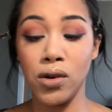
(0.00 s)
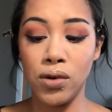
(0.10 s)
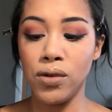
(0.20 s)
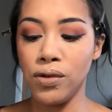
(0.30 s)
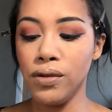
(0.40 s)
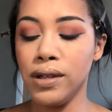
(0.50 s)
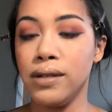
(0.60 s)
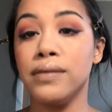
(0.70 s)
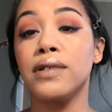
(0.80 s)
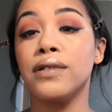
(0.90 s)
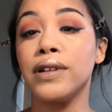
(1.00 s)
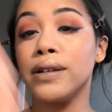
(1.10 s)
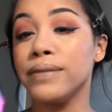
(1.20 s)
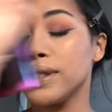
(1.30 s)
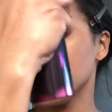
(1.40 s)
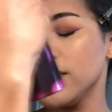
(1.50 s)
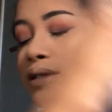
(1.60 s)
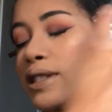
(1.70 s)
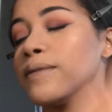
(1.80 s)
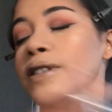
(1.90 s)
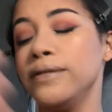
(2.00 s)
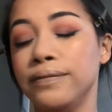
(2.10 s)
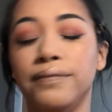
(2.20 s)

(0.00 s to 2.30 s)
I'm gonna go ahead and put some setting spray.